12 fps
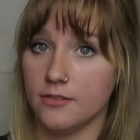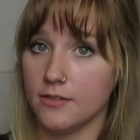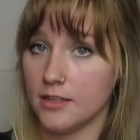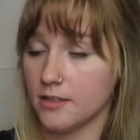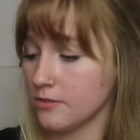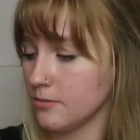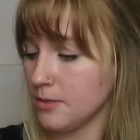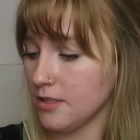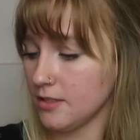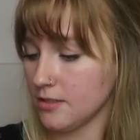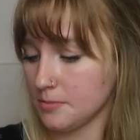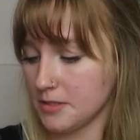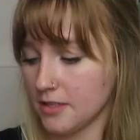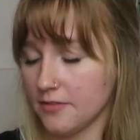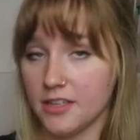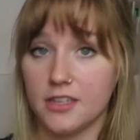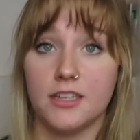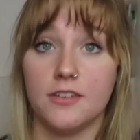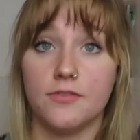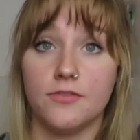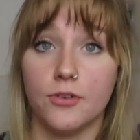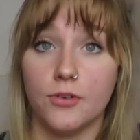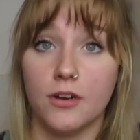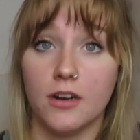do, this will be specifically
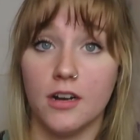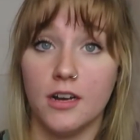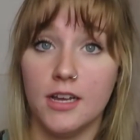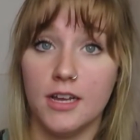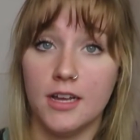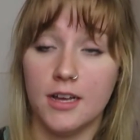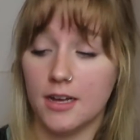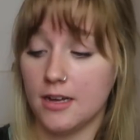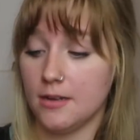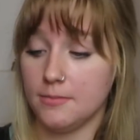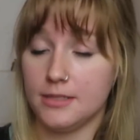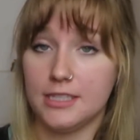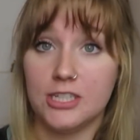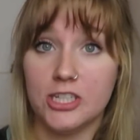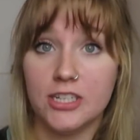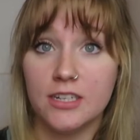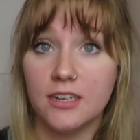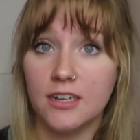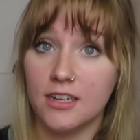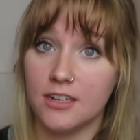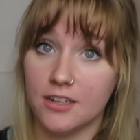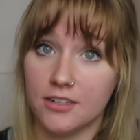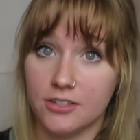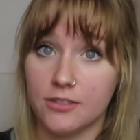for teaching,
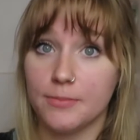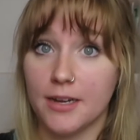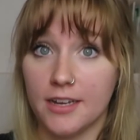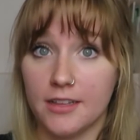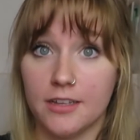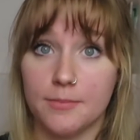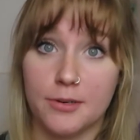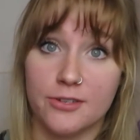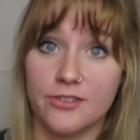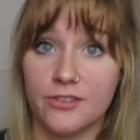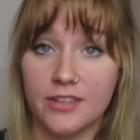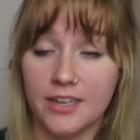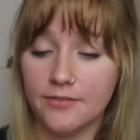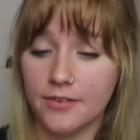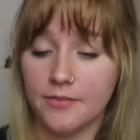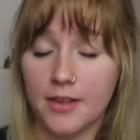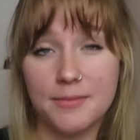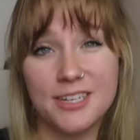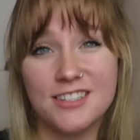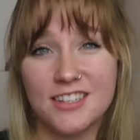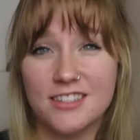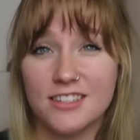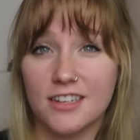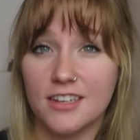not just my like personal life, if that makes
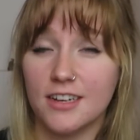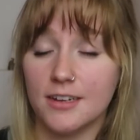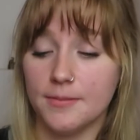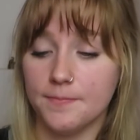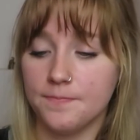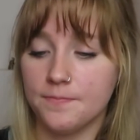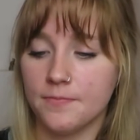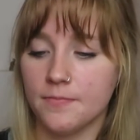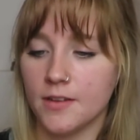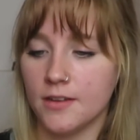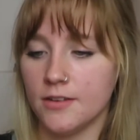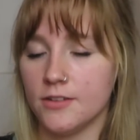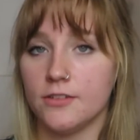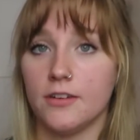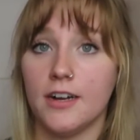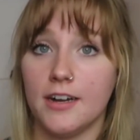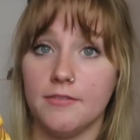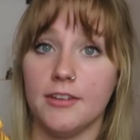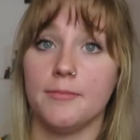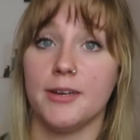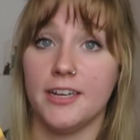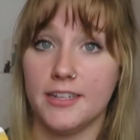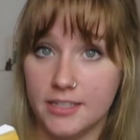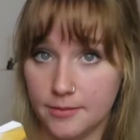sense. So I'll have like
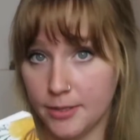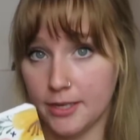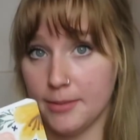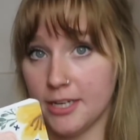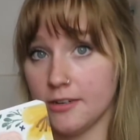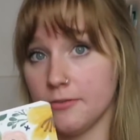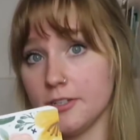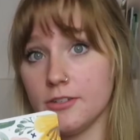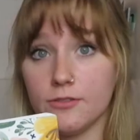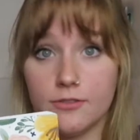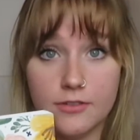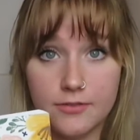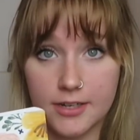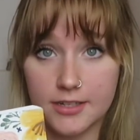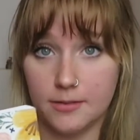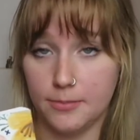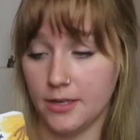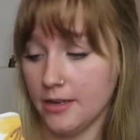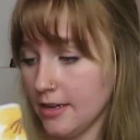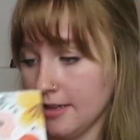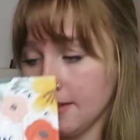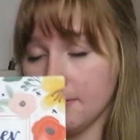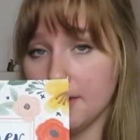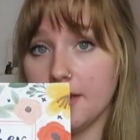my edTPA binder, which is only for edTPA,
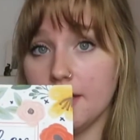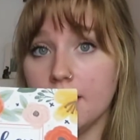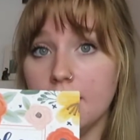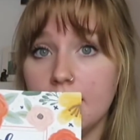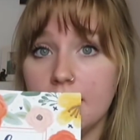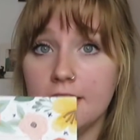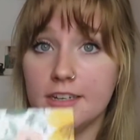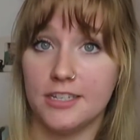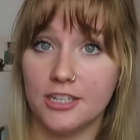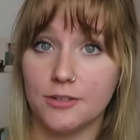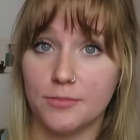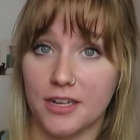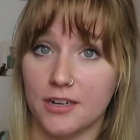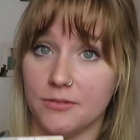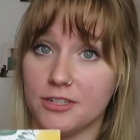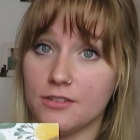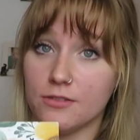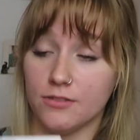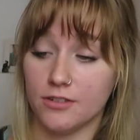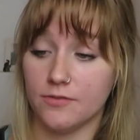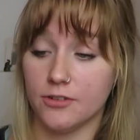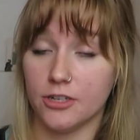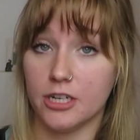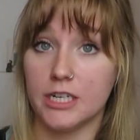and then my teacher planner, which is only
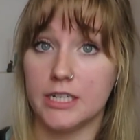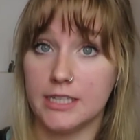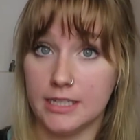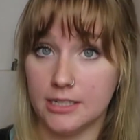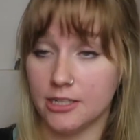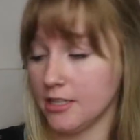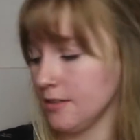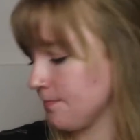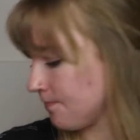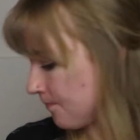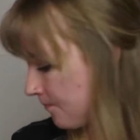for teaching.